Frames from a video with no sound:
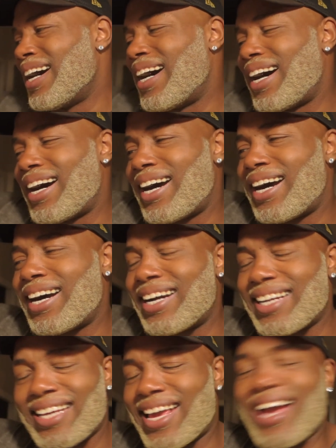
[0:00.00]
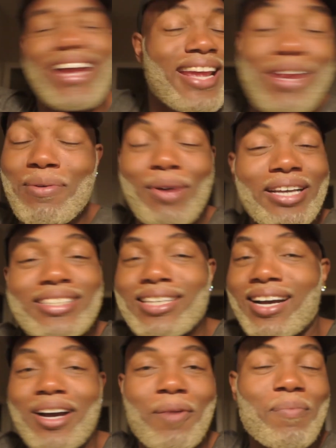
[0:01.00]
uh, yeah, anyways,
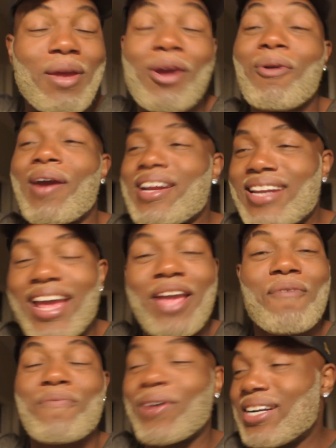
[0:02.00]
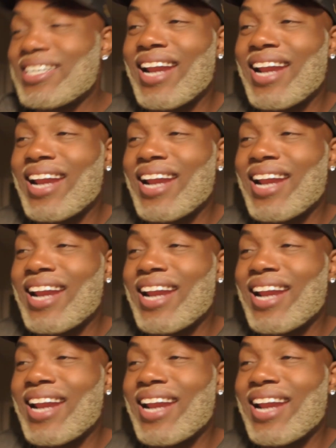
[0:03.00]
um, great day, fun